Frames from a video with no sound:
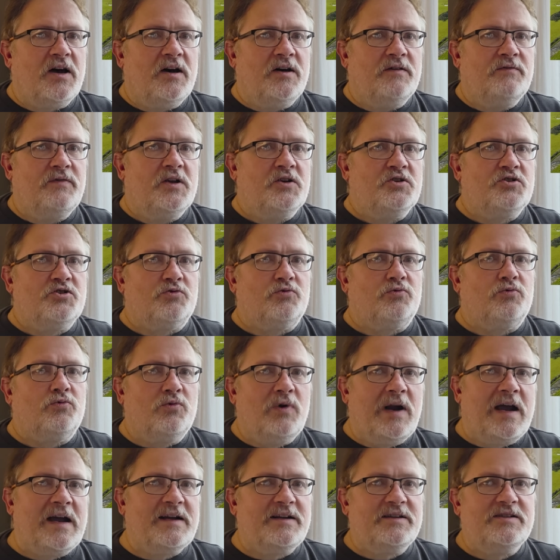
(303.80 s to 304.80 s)
of
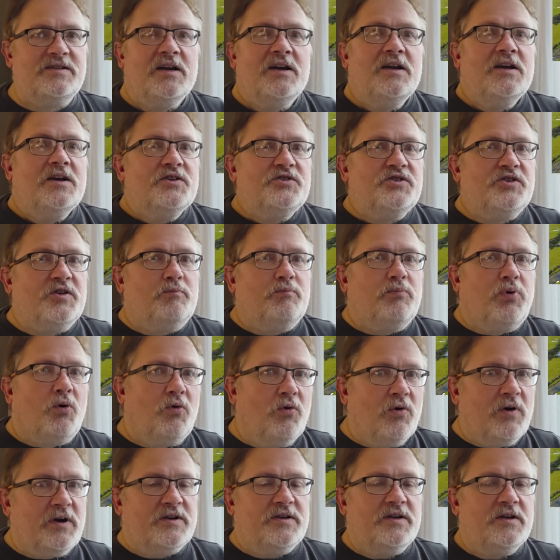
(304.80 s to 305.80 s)
direct
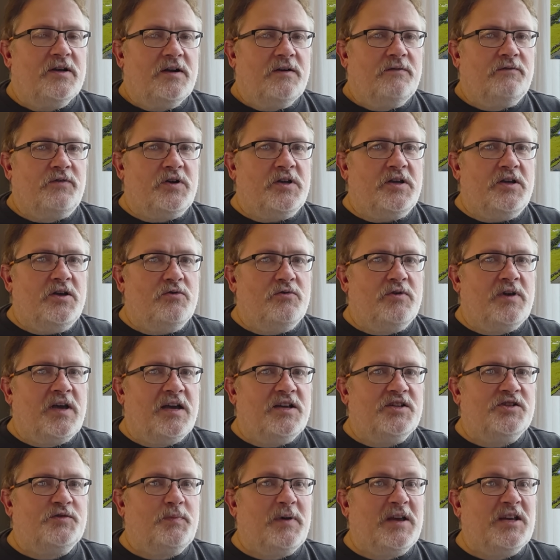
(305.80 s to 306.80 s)
support for UK
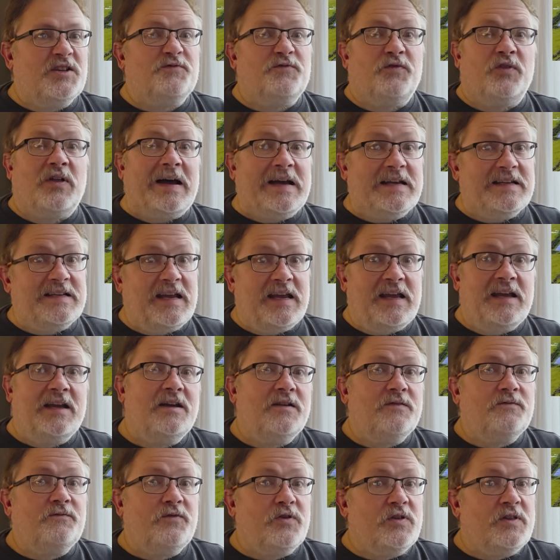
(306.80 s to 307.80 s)
spaceflight
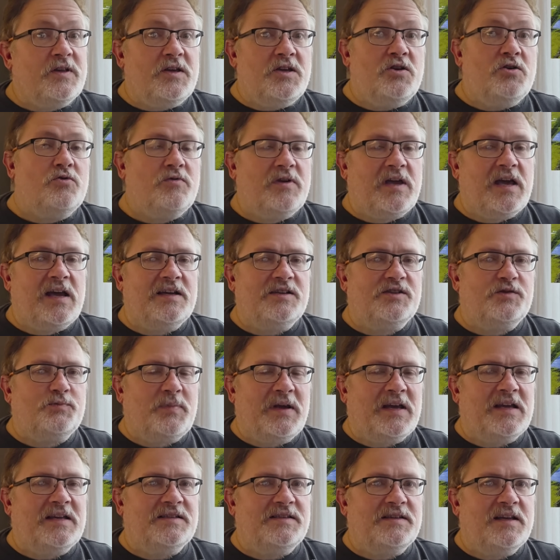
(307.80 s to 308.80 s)
and for the UK
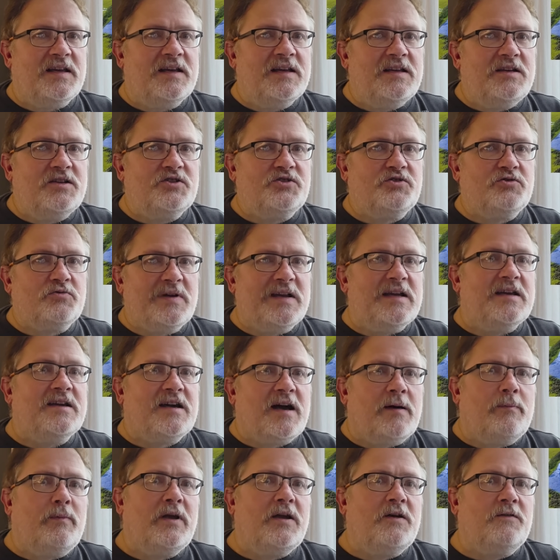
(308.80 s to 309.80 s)
space industry
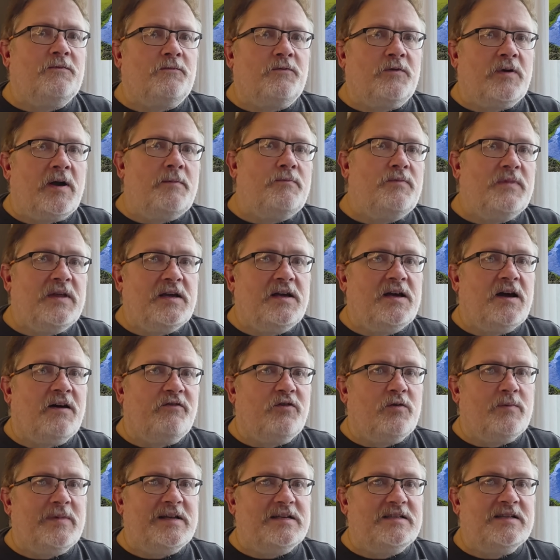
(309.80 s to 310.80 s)
coming from the
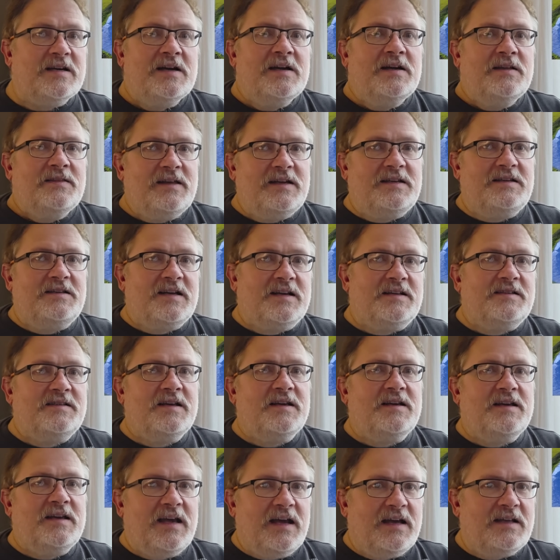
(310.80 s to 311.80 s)
government that
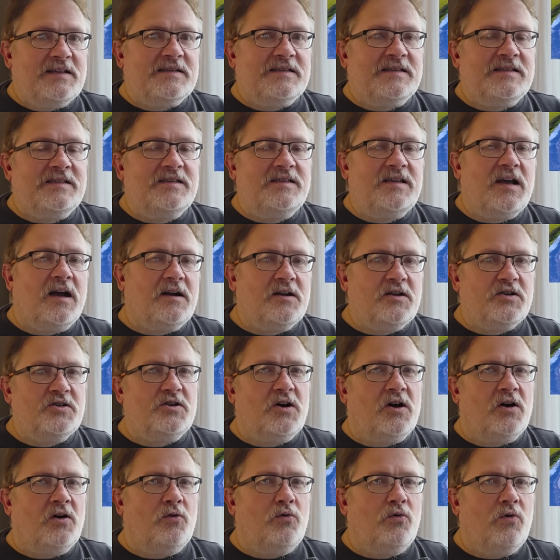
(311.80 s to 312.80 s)
doesn't get sucked
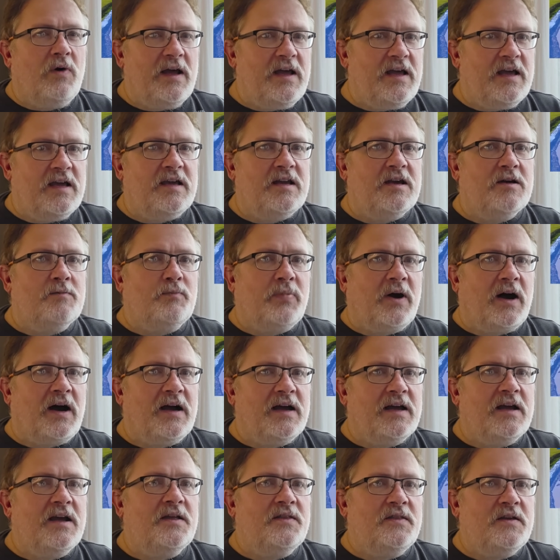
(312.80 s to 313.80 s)
away
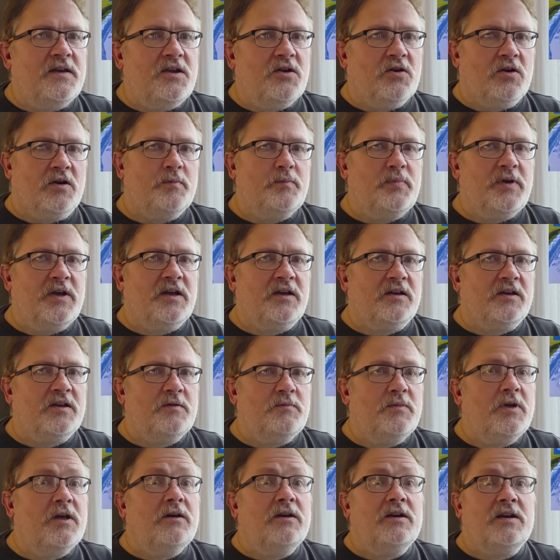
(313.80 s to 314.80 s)
by the European
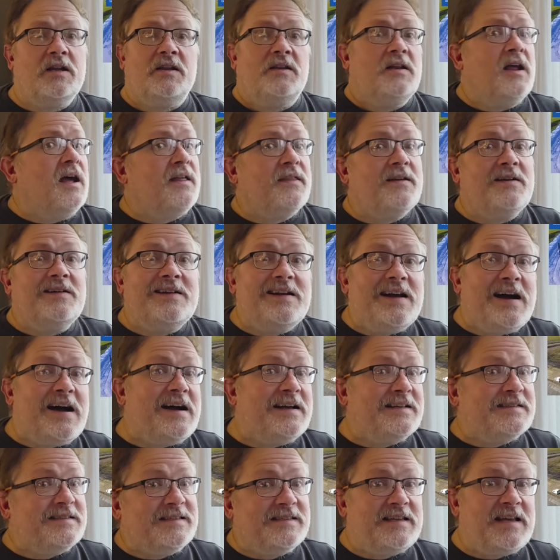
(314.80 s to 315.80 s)
community. Now, they're
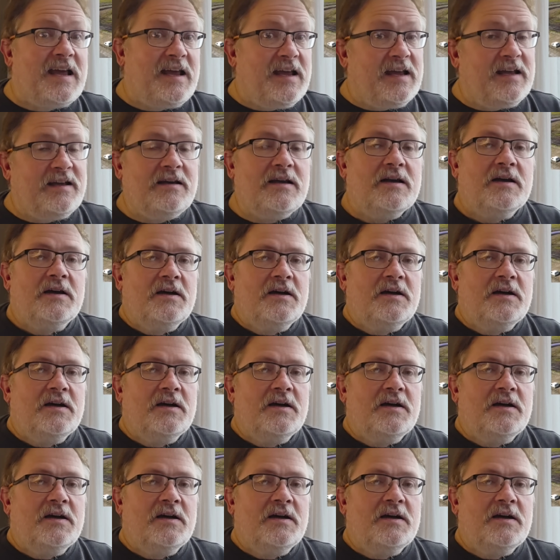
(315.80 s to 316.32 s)
not saying